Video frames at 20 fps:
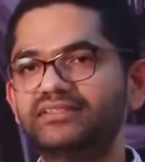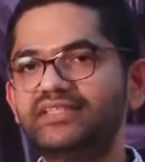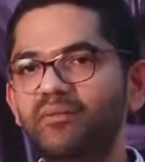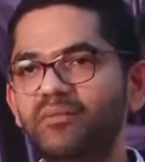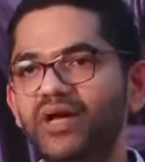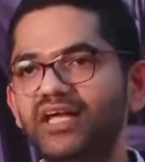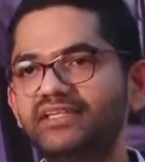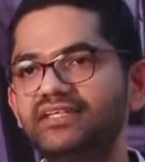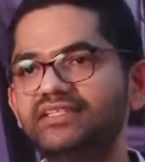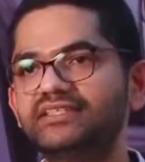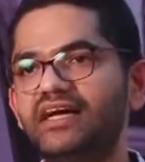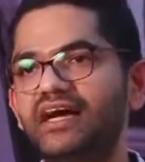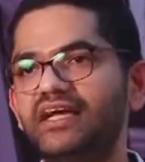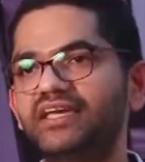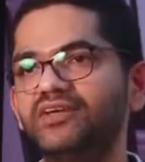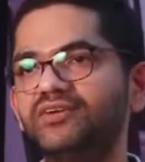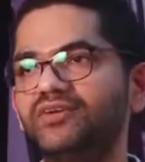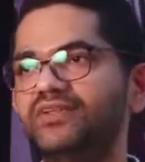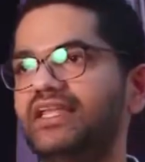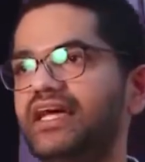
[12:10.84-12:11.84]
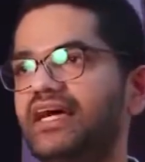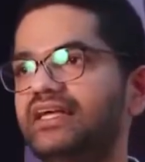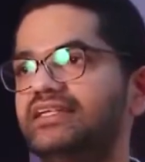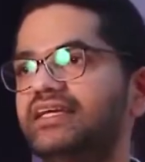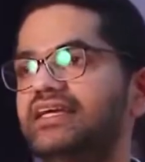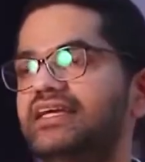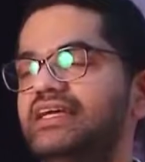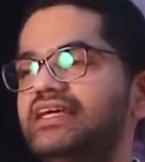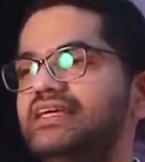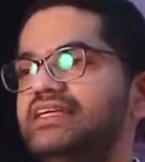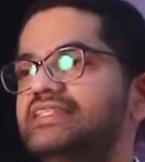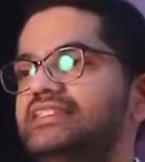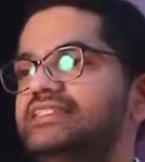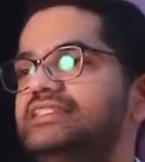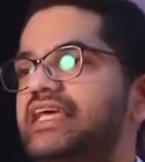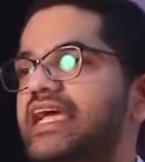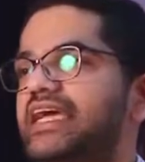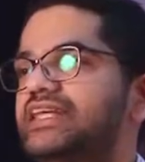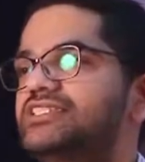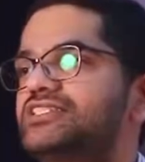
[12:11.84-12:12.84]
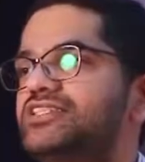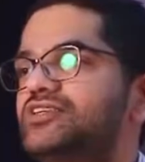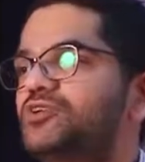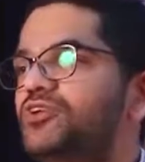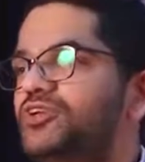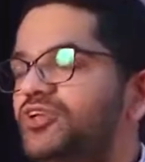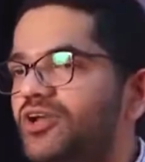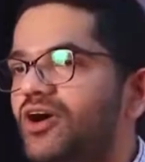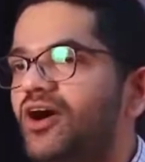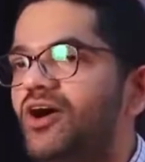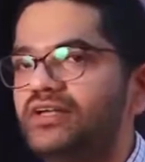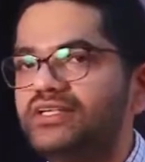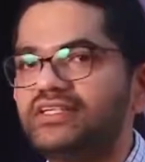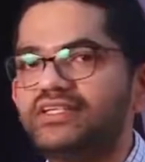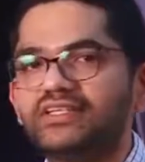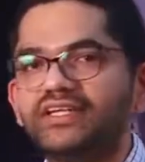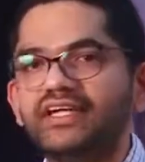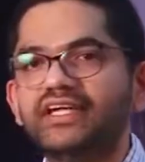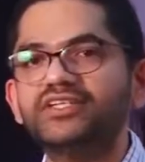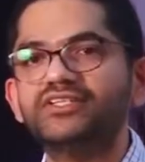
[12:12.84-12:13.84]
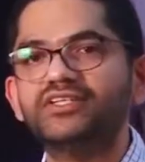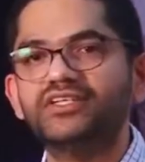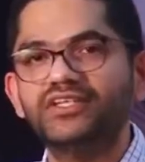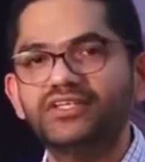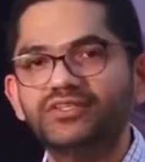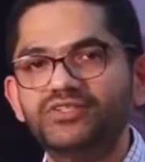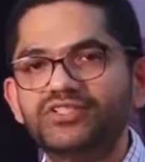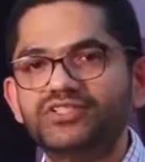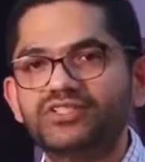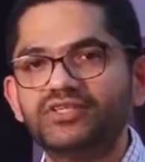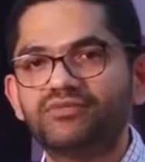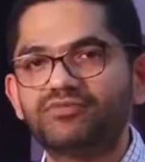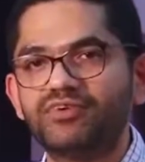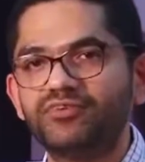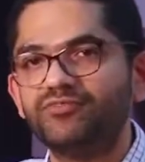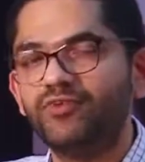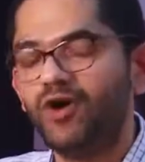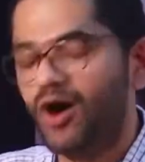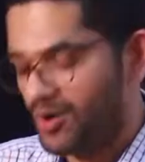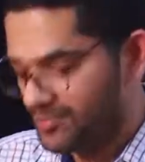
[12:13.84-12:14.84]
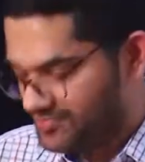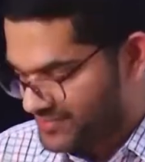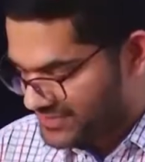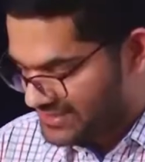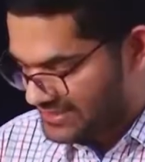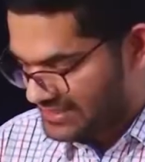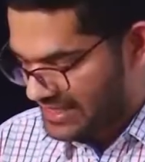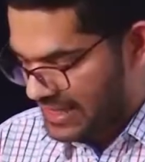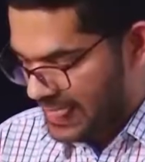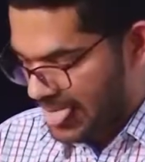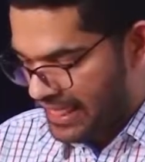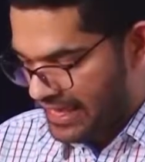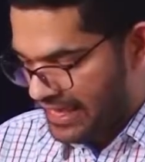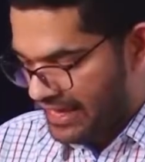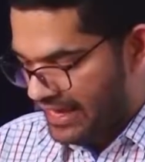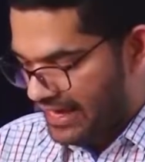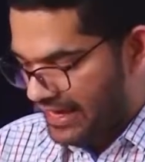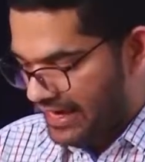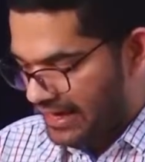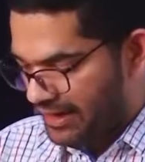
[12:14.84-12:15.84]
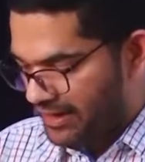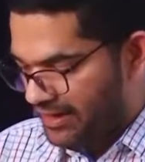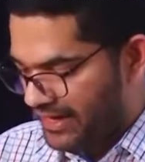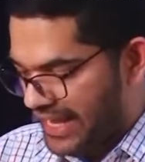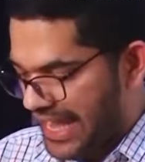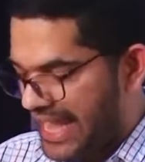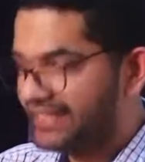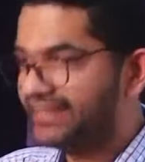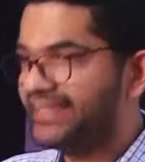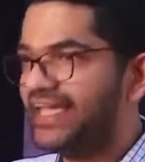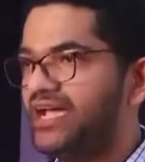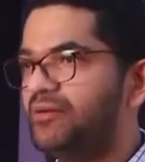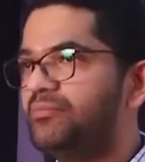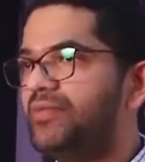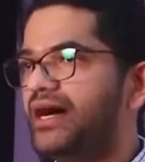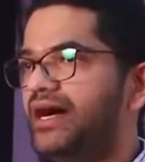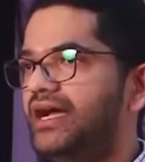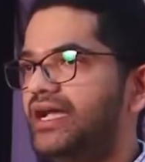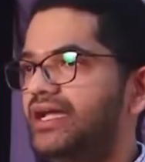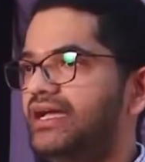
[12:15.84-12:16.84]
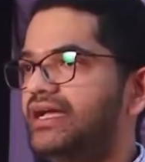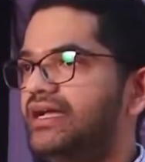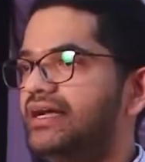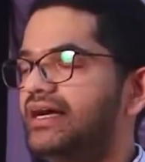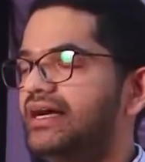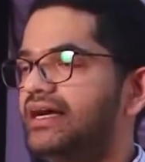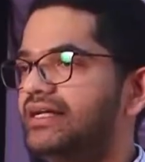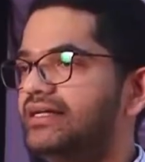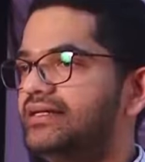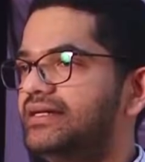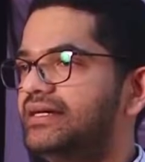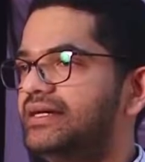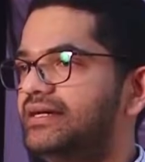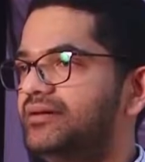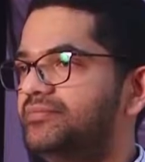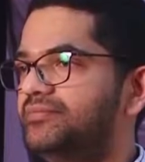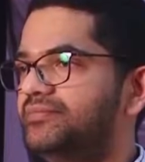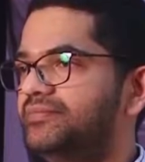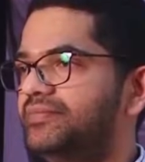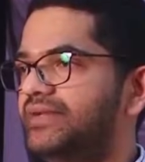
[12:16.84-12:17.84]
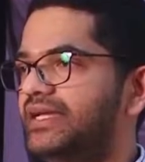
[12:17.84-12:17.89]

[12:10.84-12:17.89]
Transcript: some others argued that states could not introduce reforms and thereby